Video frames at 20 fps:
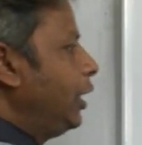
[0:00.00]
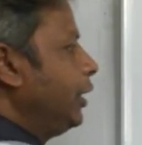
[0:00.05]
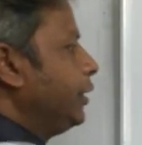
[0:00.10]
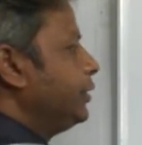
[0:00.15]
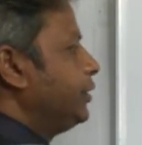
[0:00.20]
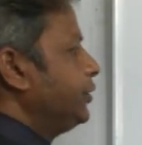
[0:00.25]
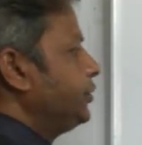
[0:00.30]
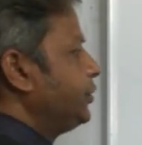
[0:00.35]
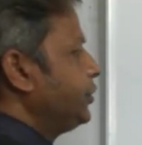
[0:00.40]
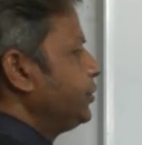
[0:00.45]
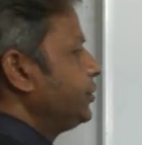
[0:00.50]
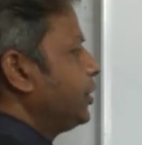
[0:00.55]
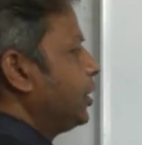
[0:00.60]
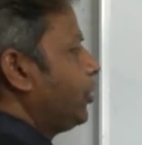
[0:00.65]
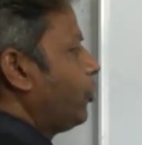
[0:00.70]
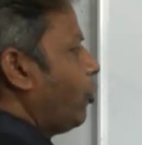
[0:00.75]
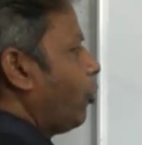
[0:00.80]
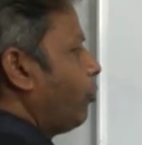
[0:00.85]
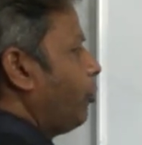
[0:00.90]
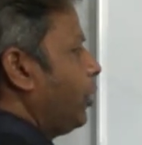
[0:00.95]
This is
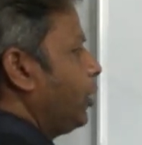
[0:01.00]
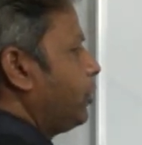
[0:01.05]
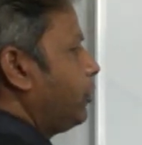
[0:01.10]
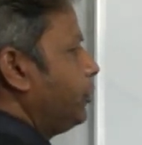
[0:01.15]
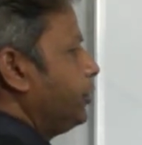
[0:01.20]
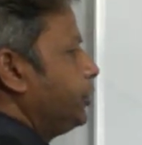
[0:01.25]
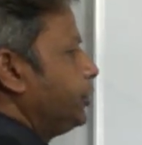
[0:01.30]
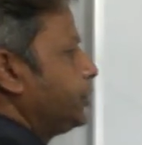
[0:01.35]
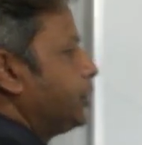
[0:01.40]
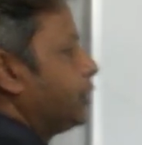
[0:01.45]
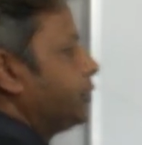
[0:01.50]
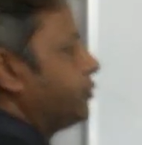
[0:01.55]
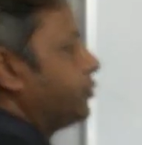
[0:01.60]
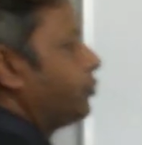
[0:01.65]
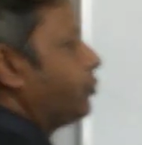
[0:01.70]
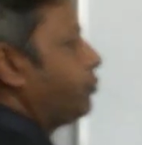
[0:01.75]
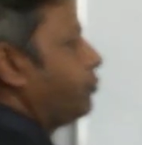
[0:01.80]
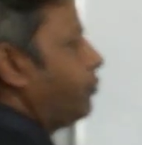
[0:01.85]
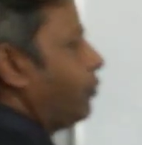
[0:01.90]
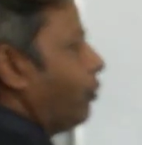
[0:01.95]
the normal conditions
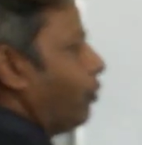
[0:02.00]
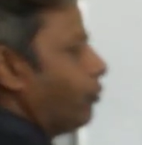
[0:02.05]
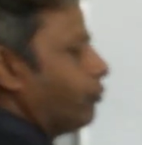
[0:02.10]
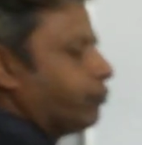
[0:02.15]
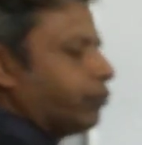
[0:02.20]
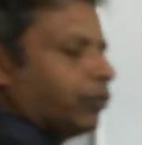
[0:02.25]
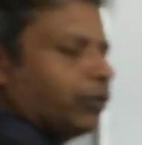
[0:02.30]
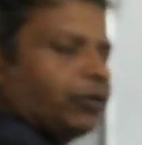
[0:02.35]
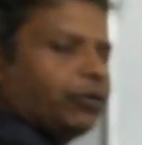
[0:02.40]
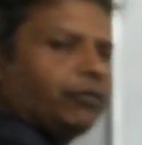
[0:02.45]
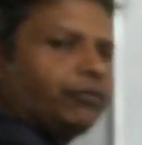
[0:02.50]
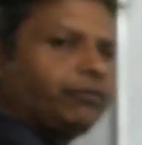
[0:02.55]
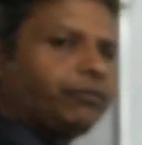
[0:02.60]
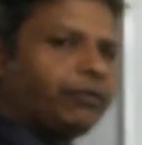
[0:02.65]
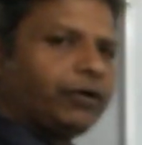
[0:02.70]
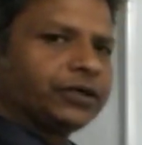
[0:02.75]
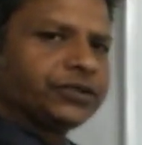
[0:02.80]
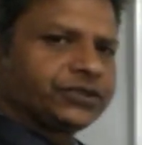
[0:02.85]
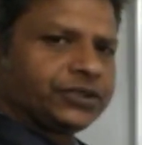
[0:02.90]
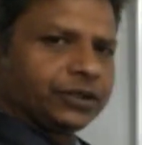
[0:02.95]
for
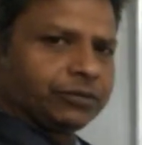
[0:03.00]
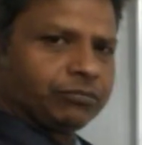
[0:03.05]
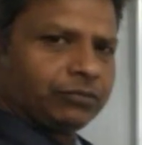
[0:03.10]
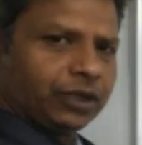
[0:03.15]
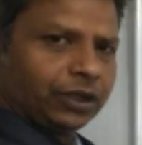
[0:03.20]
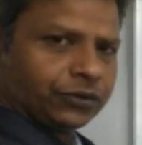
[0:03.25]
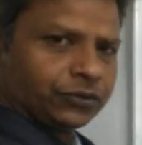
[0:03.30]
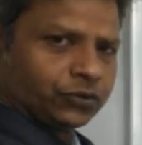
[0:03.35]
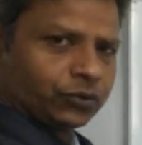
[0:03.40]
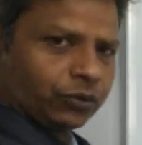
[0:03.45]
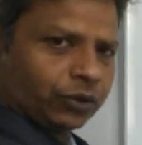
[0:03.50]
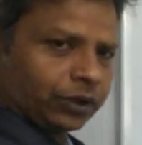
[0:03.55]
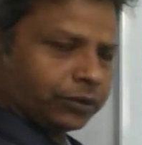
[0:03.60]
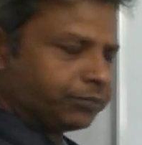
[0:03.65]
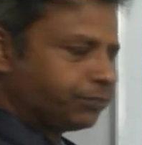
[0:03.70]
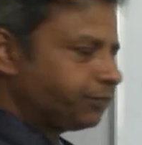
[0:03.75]
fasting blood sugar,